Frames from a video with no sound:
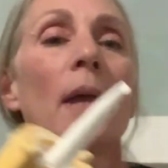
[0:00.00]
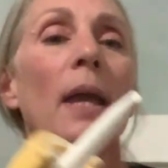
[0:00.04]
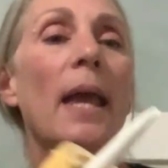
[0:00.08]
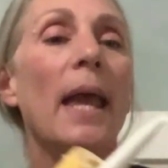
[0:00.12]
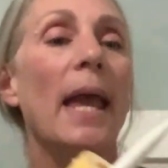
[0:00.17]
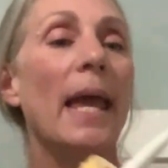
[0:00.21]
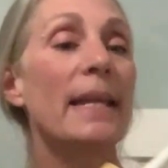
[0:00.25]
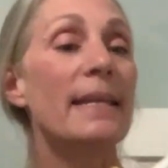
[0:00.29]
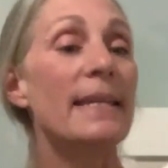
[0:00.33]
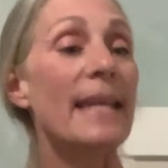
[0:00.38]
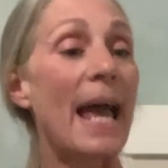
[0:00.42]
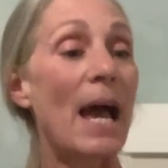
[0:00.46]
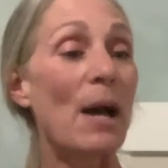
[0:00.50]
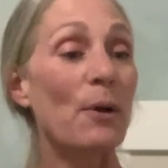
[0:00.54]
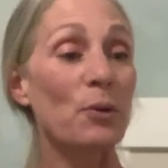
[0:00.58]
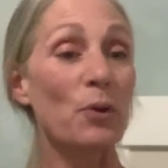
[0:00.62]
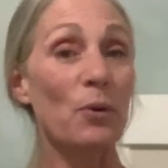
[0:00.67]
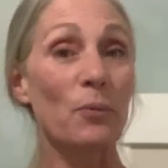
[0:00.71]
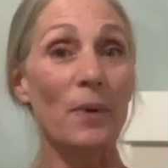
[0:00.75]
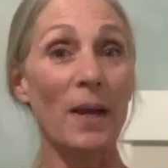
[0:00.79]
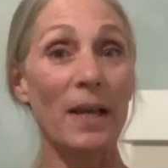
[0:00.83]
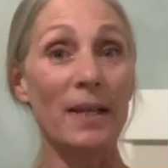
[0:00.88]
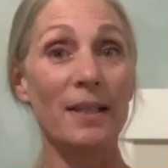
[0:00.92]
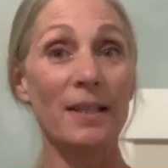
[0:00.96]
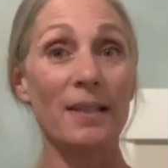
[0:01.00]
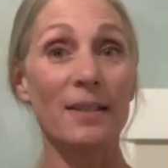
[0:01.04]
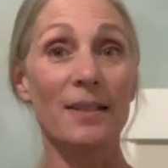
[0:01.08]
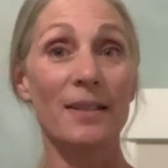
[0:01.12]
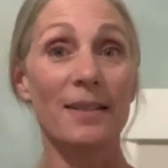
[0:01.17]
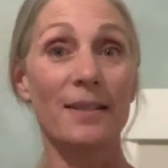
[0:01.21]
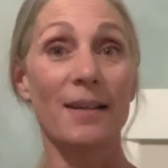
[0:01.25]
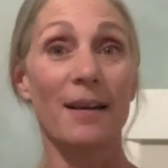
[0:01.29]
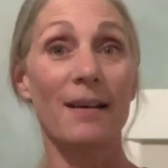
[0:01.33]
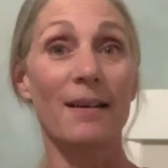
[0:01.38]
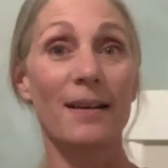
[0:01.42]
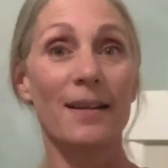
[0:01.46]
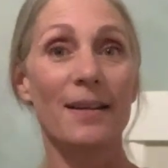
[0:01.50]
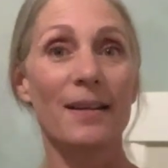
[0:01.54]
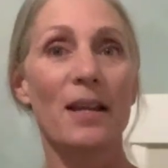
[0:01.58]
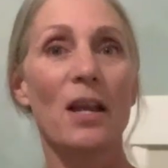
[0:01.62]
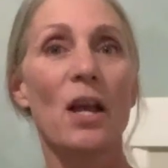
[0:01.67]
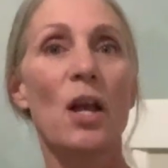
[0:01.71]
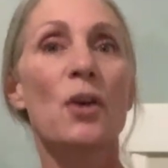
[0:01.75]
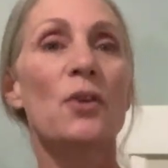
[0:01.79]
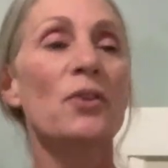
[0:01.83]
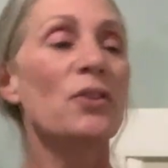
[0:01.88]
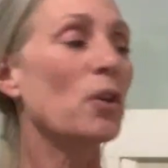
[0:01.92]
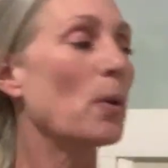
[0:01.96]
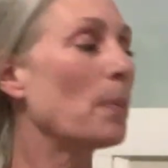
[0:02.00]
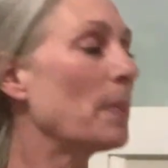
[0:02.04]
And now you're ready to start. So